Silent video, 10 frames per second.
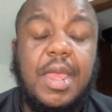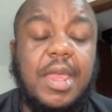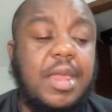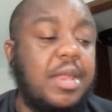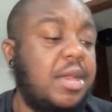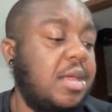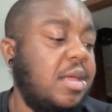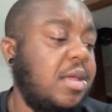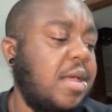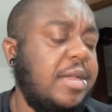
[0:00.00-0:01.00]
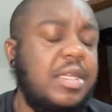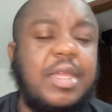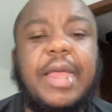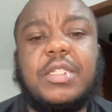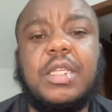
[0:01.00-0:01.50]
and uh, I
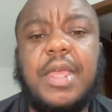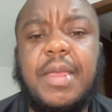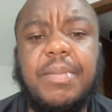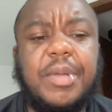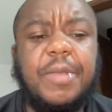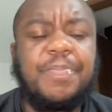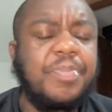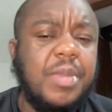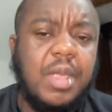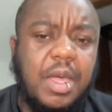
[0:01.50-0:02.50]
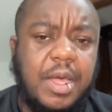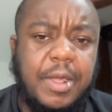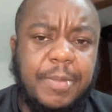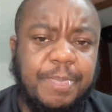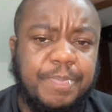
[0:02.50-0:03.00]
did catch the game, but
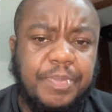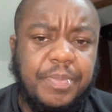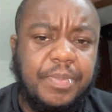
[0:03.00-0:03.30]
um,